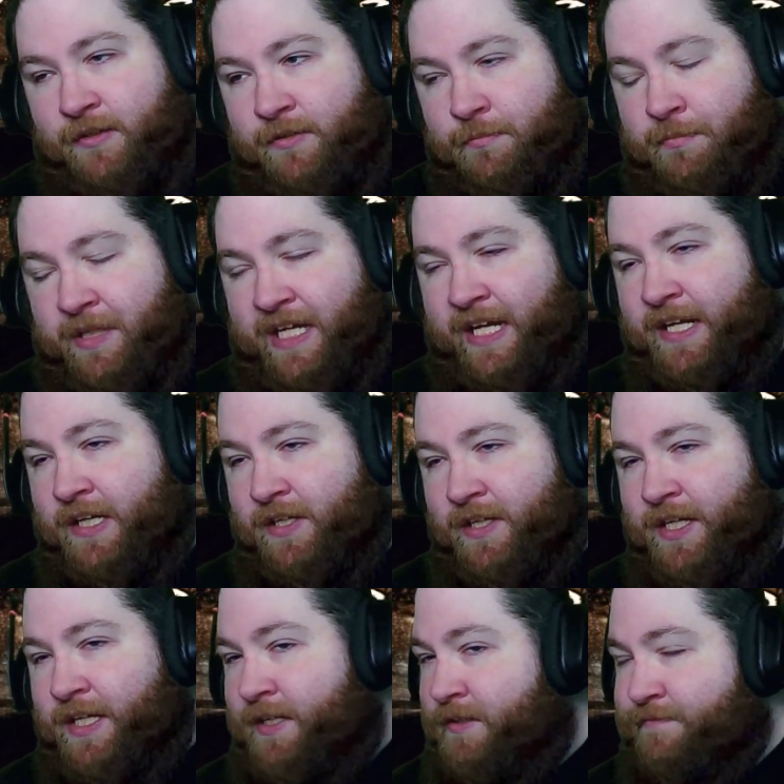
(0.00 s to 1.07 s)

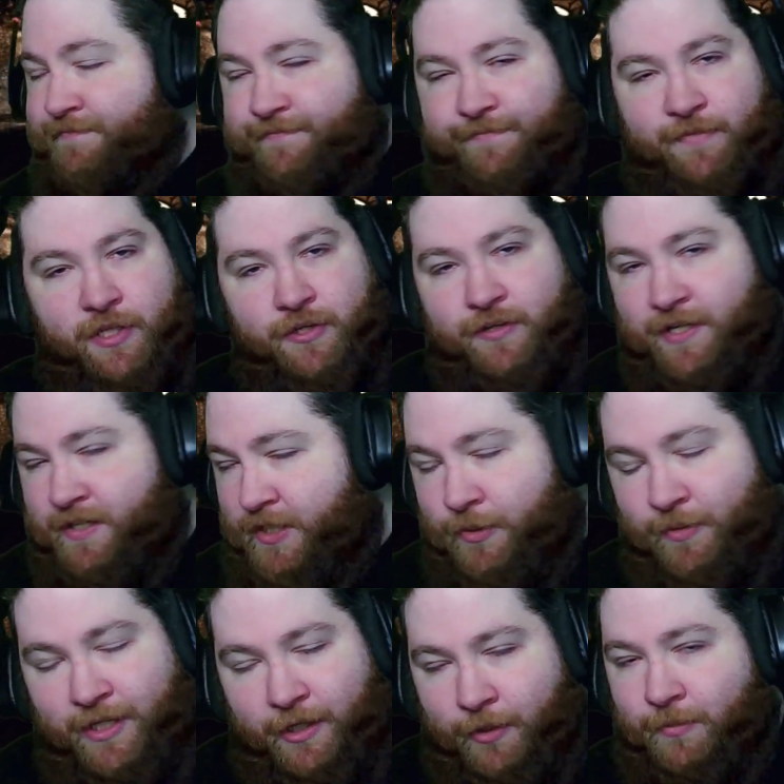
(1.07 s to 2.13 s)
Mechanically, you
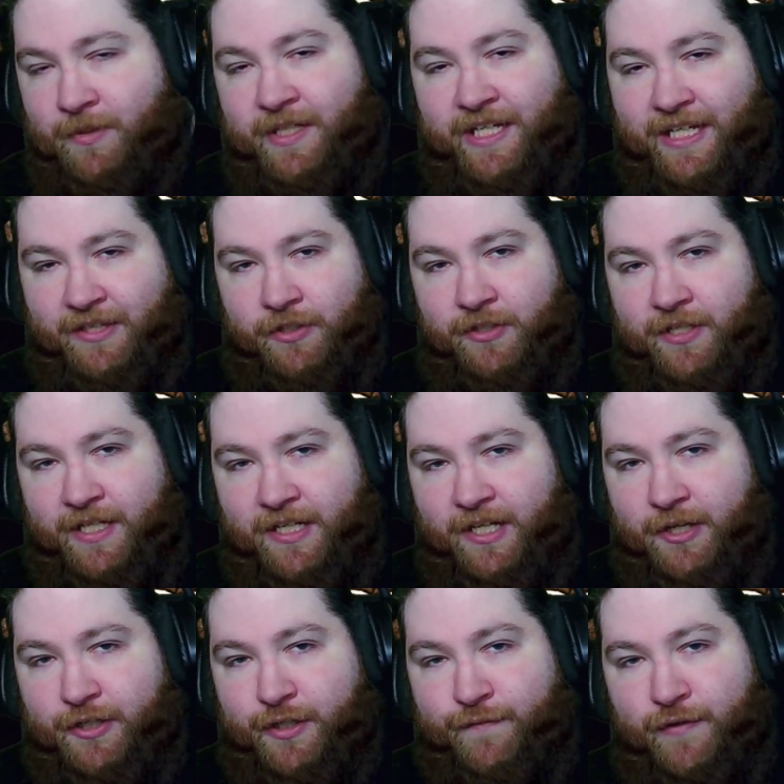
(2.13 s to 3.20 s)
can only get the good
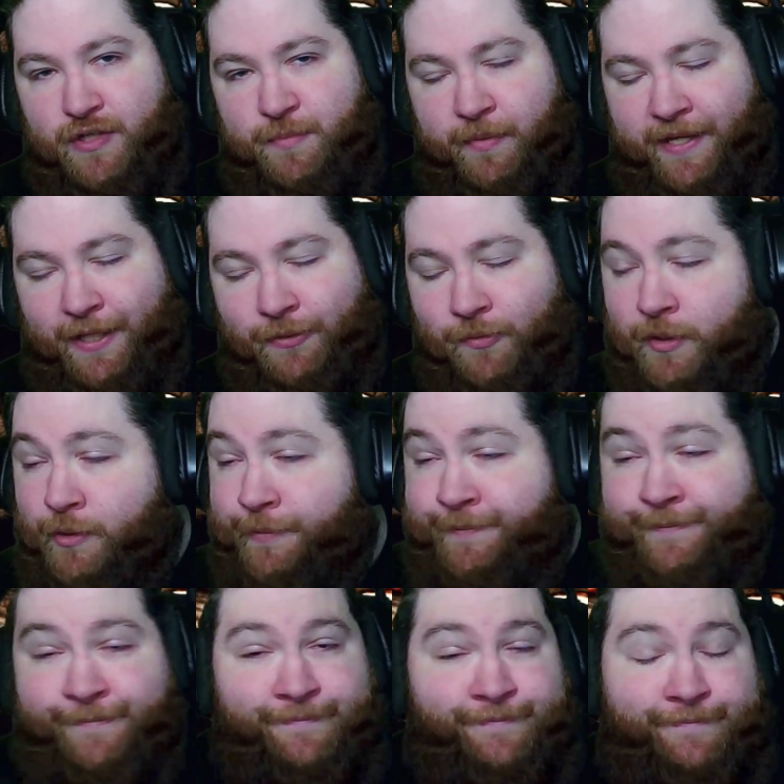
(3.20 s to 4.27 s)
ending on your first playthrough.
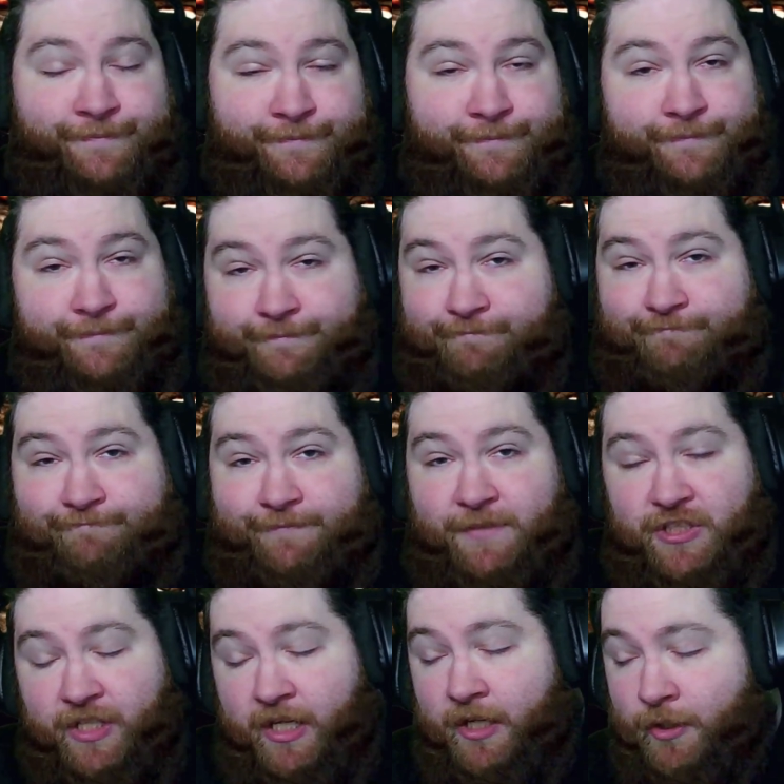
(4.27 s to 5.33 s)

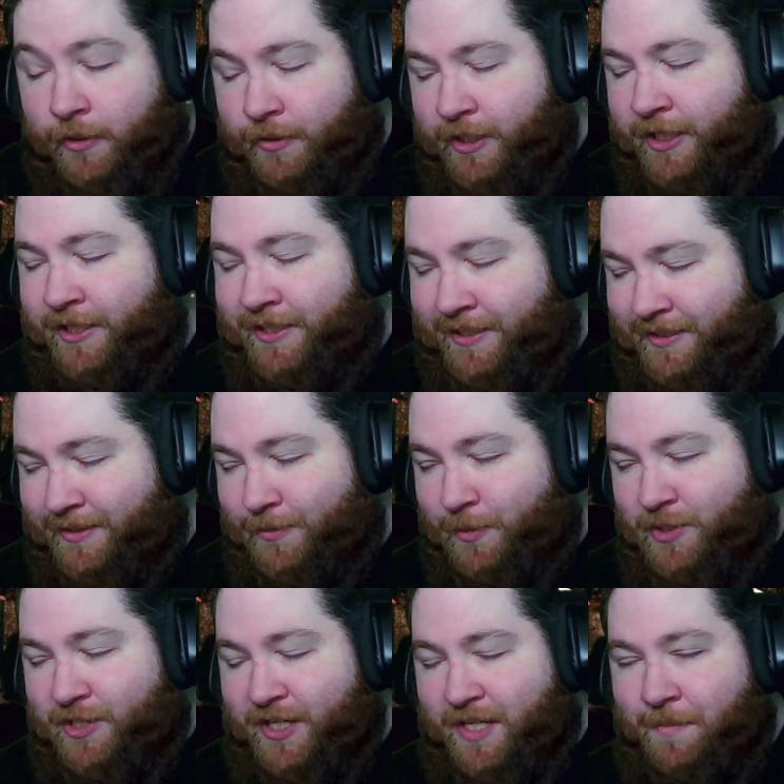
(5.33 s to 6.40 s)
So we'll
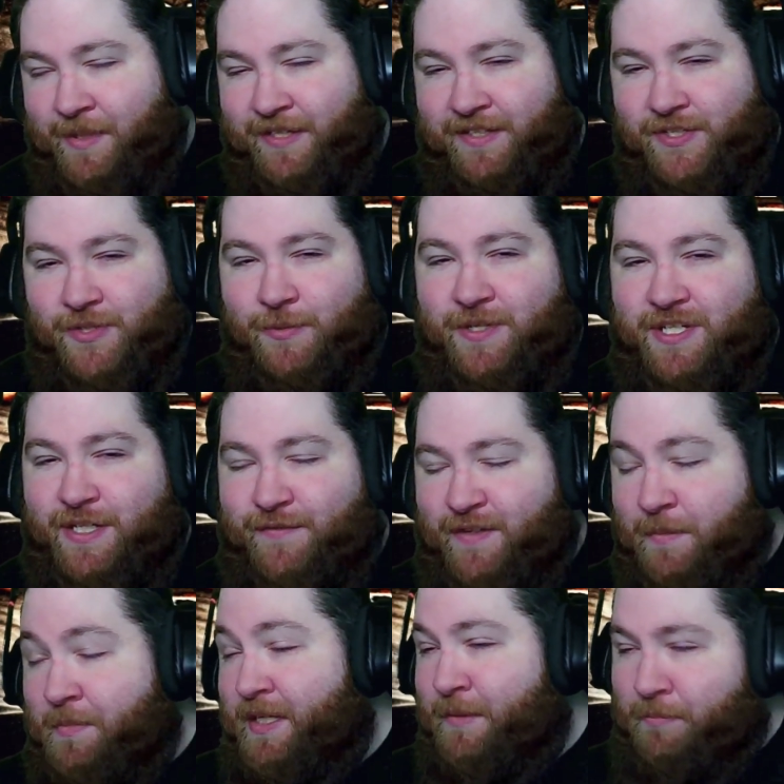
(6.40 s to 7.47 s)
talk about the story stuff in
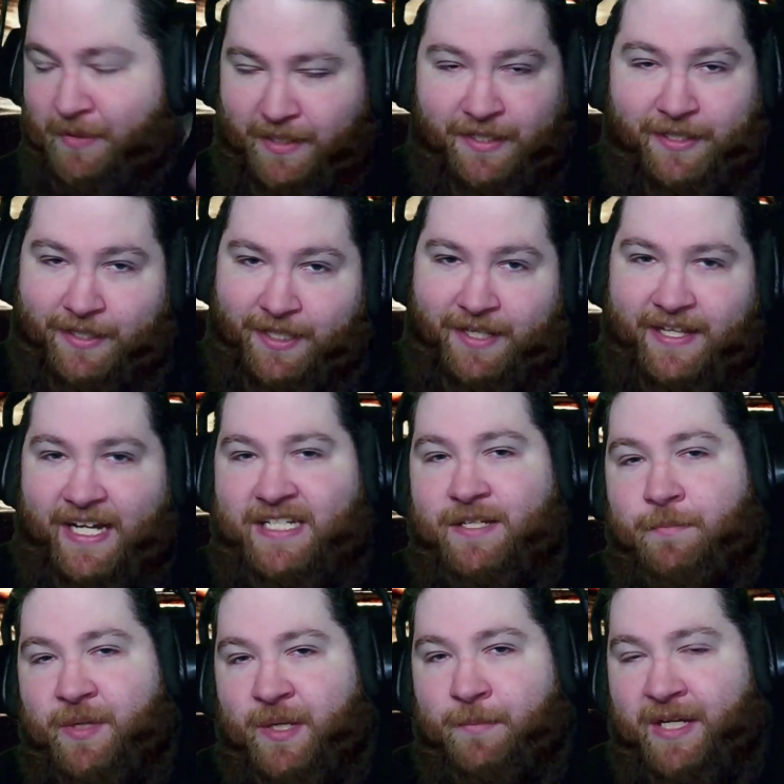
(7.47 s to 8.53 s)
a bit, but that's a
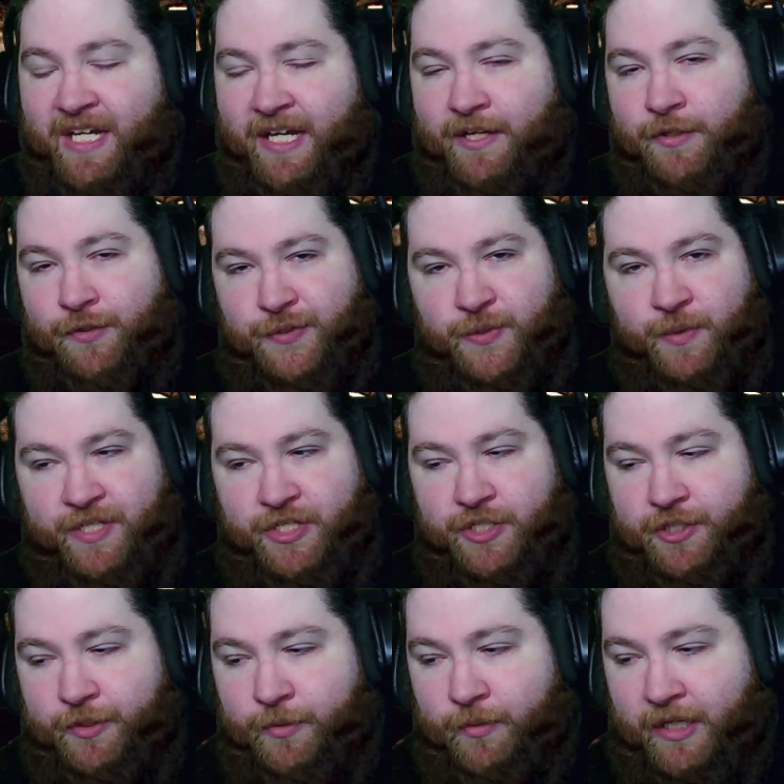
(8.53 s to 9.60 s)
big mechanical switch
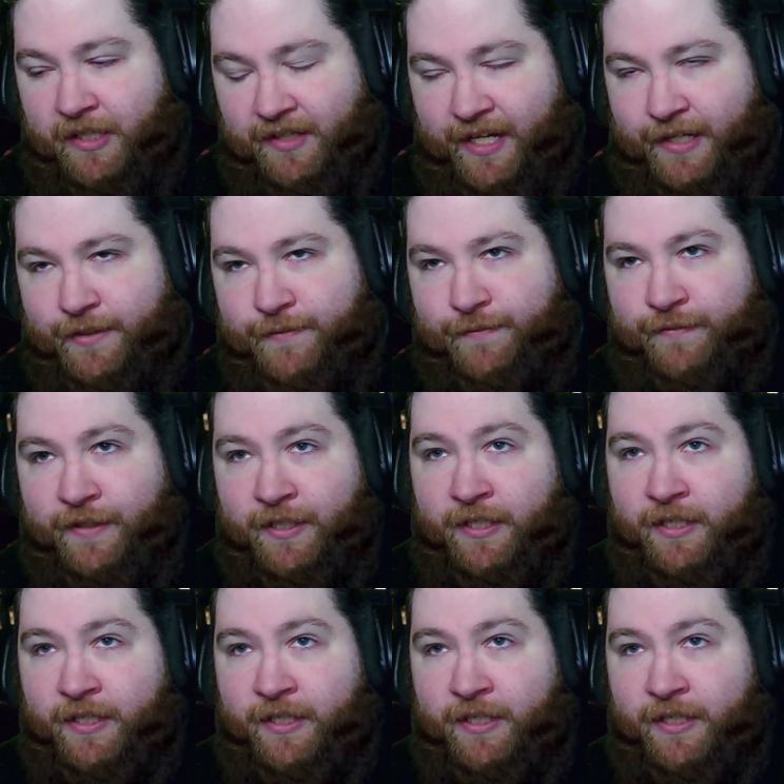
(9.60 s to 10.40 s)
too. A lot of